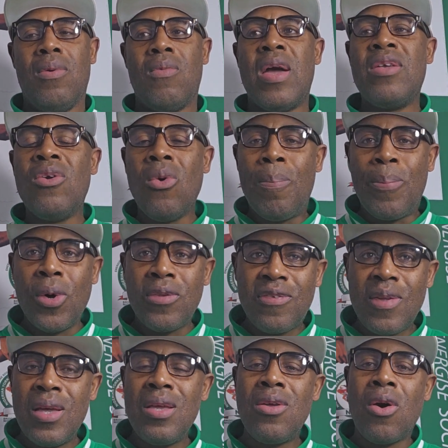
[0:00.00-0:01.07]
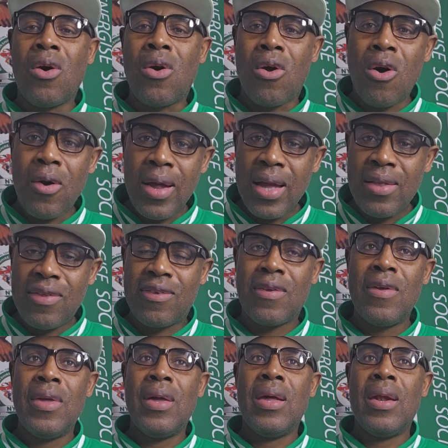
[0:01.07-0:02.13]
When you're posting your
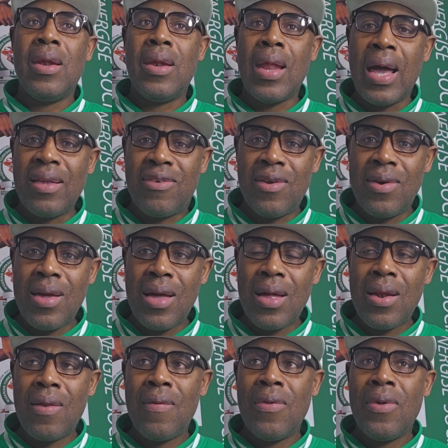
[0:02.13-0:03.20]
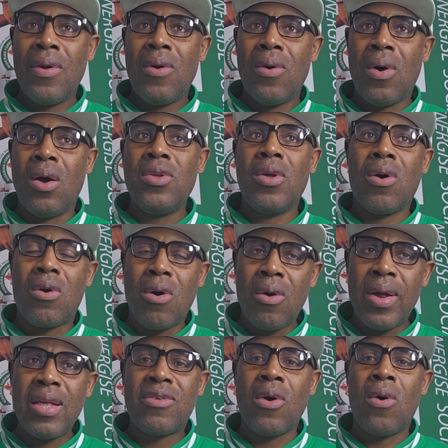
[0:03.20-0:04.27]
current Nigerian or
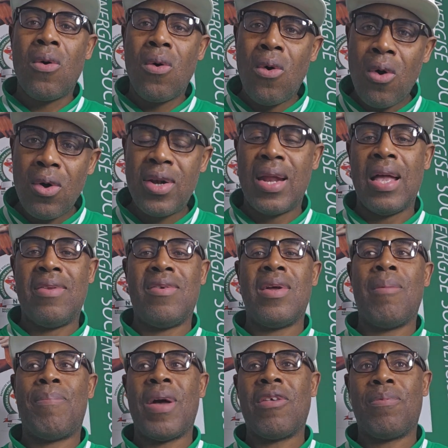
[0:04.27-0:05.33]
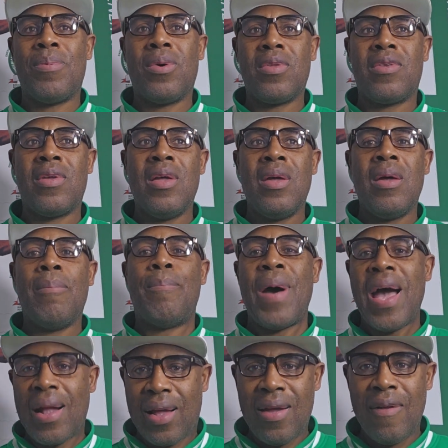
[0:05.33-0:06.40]
old Nigerian passport
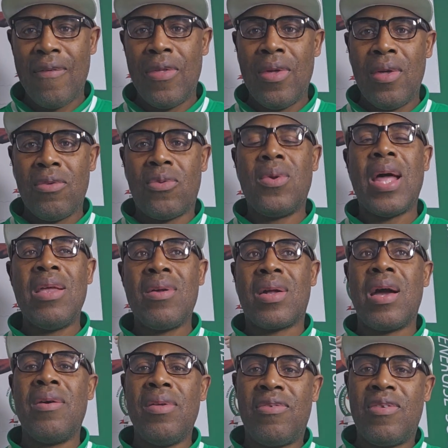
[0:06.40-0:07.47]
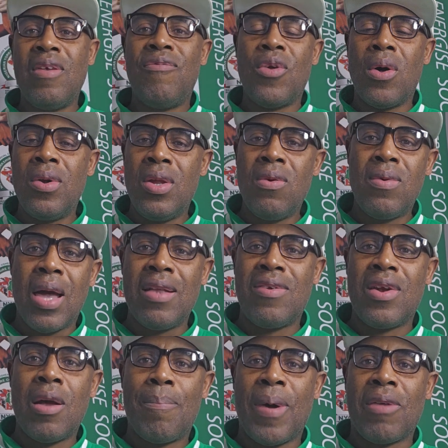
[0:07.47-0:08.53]
back so that you can receive your new
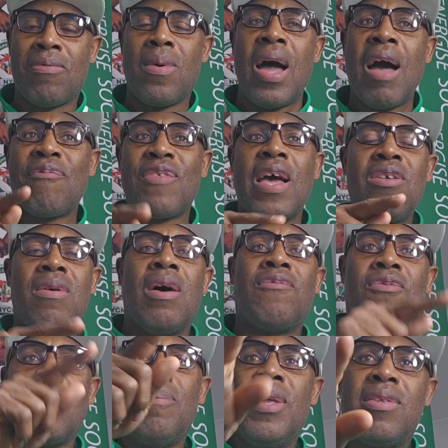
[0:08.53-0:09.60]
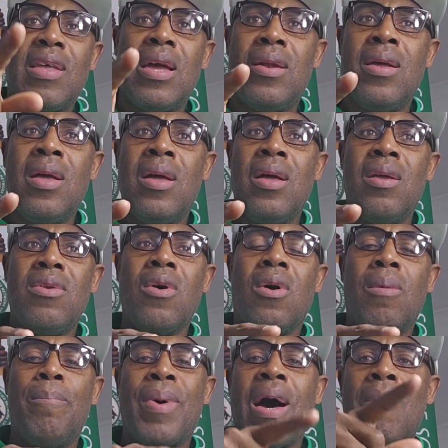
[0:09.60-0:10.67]
Nigerian passport after you have submitted
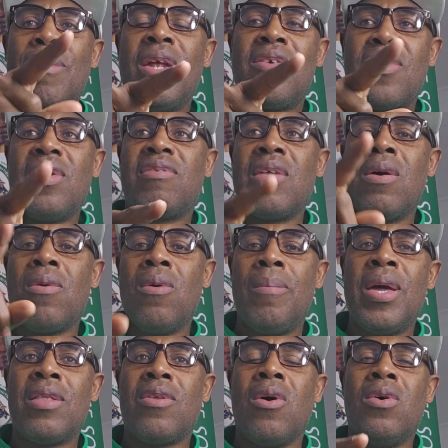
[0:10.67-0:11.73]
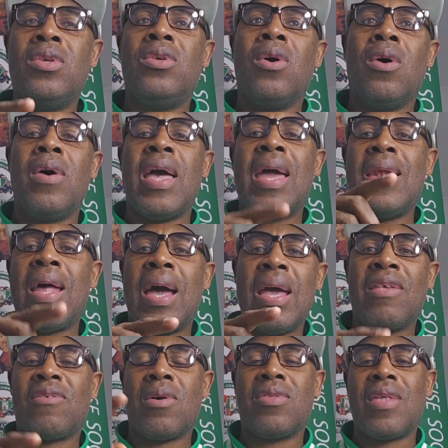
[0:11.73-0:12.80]
your biometrics enrollment on your
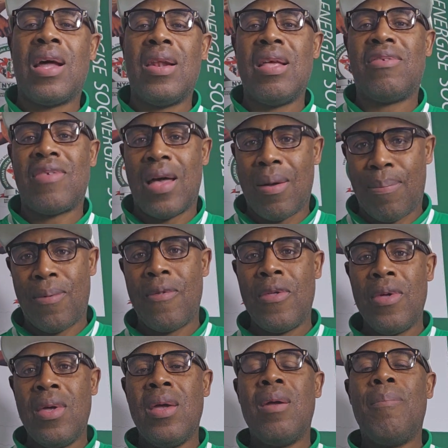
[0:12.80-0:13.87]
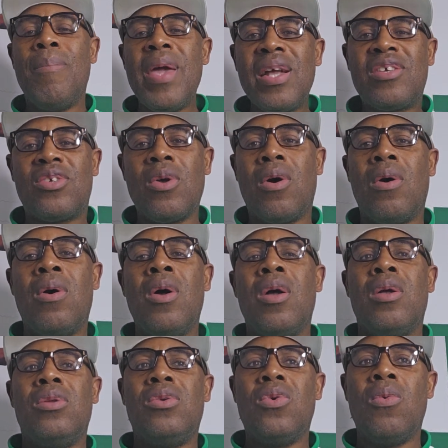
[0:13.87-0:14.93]
NIS Contactless app, make sure
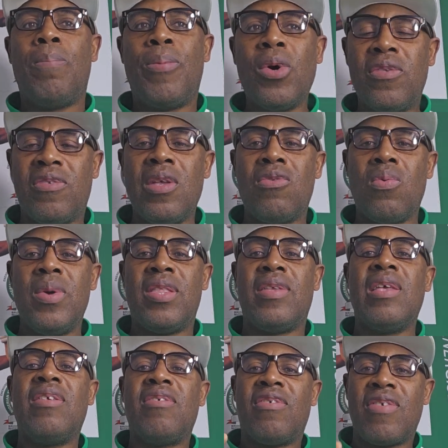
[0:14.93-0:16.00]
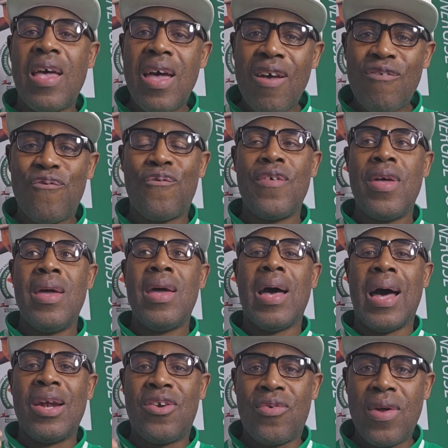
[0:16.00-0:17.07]
you post it with a
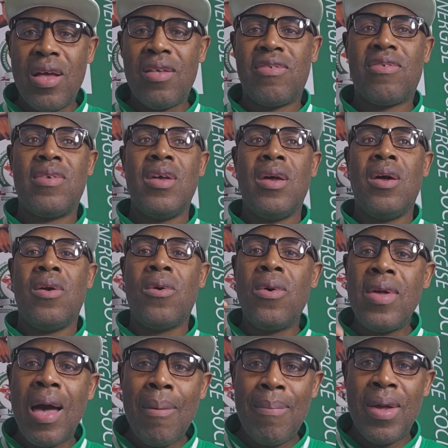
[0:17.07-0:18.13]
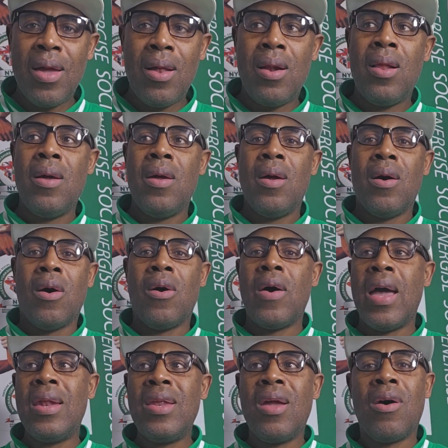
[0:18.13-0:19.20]
self-addressed Royal Mail
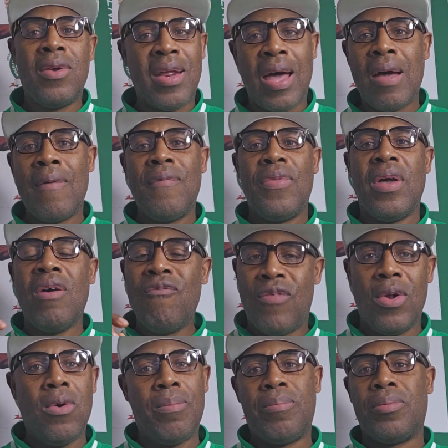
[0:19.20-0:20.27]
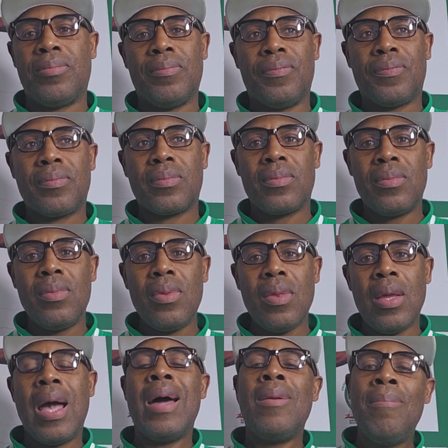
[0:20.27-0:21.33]
or any other envelope.
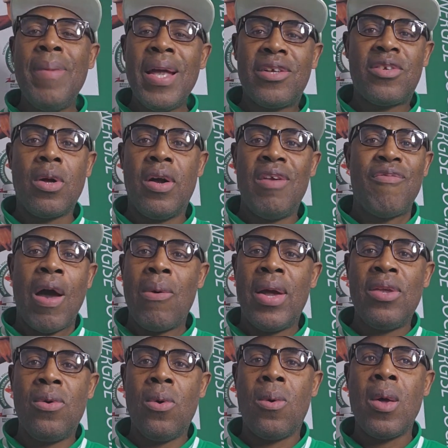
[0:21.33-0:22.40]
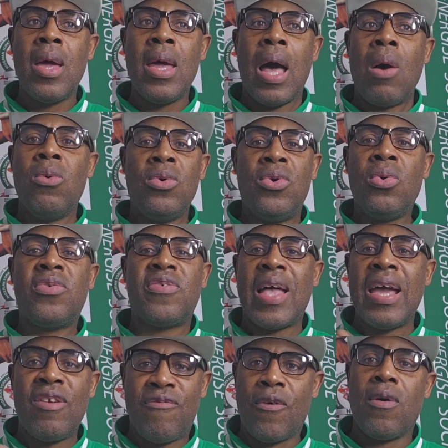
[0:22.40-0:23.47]
And make sure, if I were you, I would do
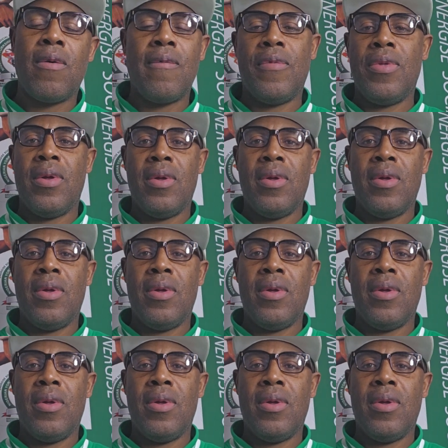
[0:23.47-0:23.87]
sign for.